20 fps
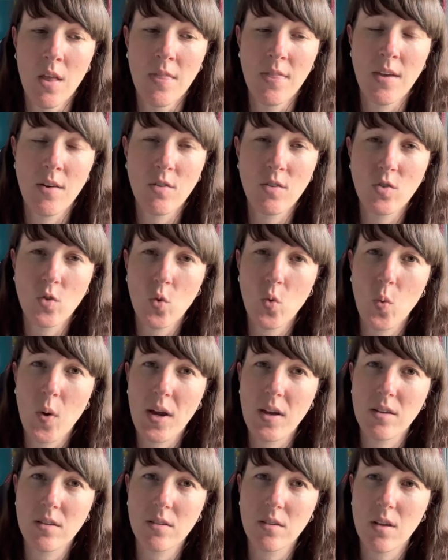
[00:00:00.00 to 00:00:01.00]
there is
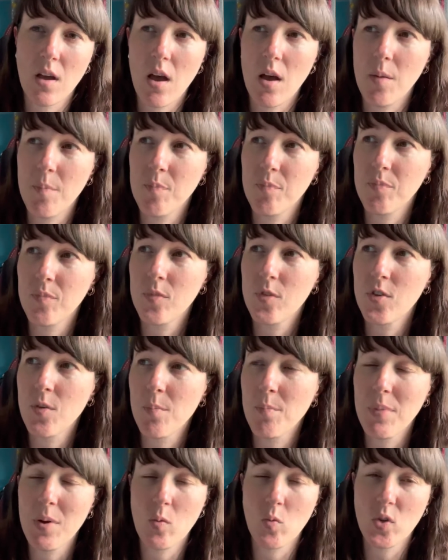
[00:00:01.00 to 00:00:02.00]
always um, some
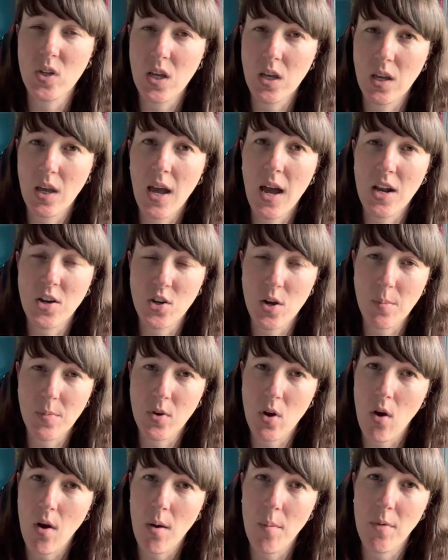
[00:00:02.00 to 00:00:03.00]
built-in catch-up
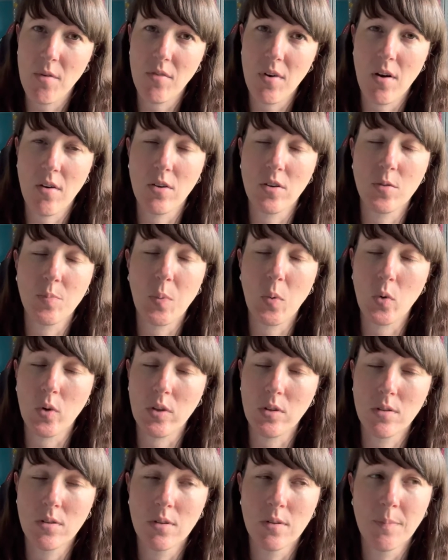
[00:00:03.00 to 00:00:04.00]
time at various
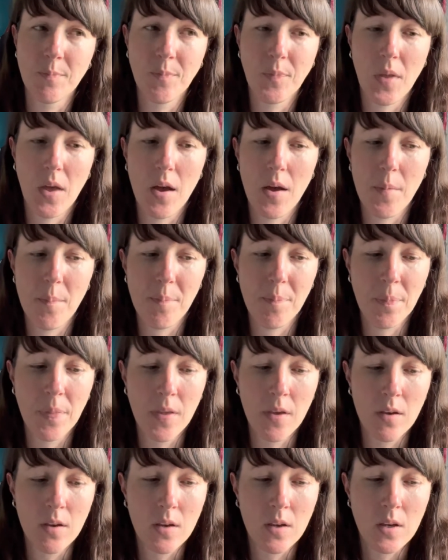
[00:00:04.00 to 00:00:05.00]
points. Um,
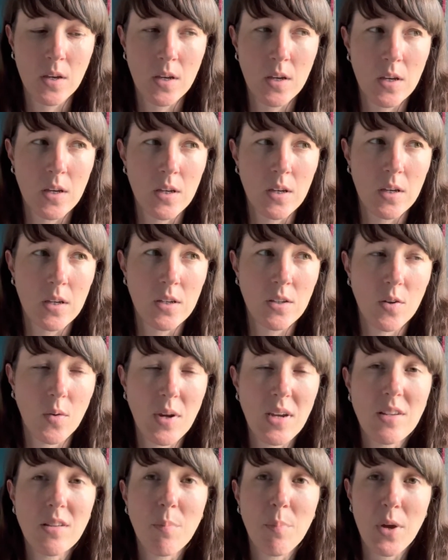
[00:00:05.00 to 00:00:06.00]
so it
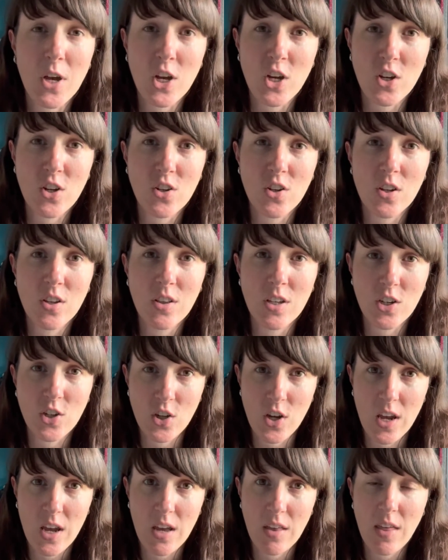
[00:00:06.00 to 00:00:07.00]
is a bird this
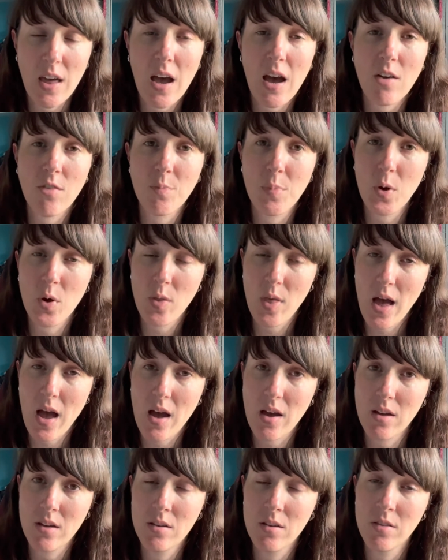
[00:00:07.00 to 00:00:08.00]
year. They have put
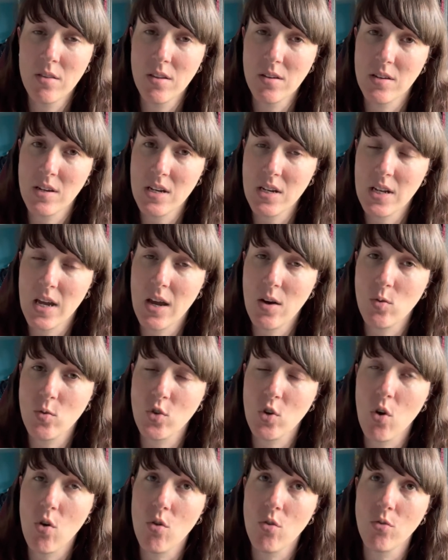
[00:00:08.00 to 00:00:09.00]
that, the details
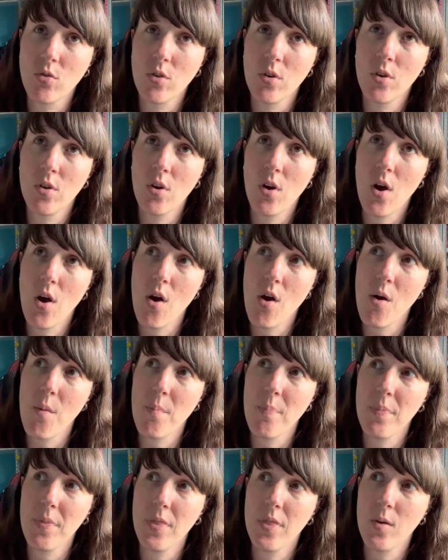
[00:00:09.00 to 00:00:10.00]
on
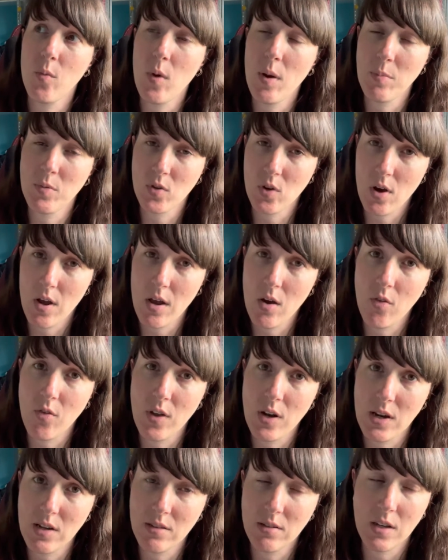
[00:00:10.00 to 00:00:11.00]
um, the website, on the
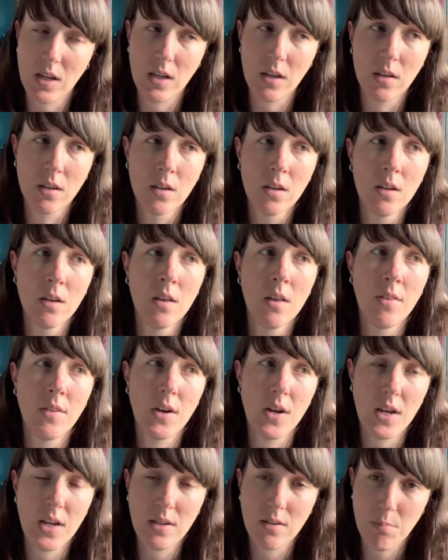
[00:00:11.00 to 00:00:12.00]
listing,
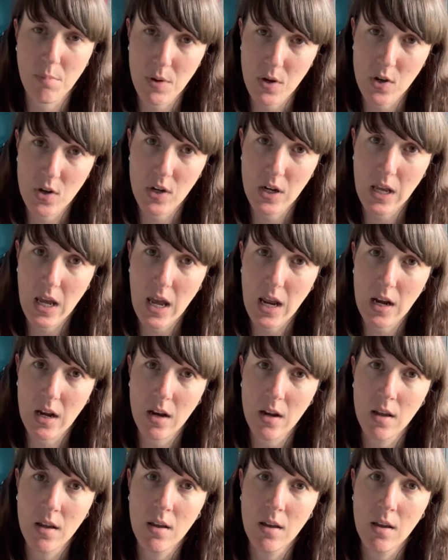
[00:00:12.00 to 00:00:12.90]
that it is a bird again.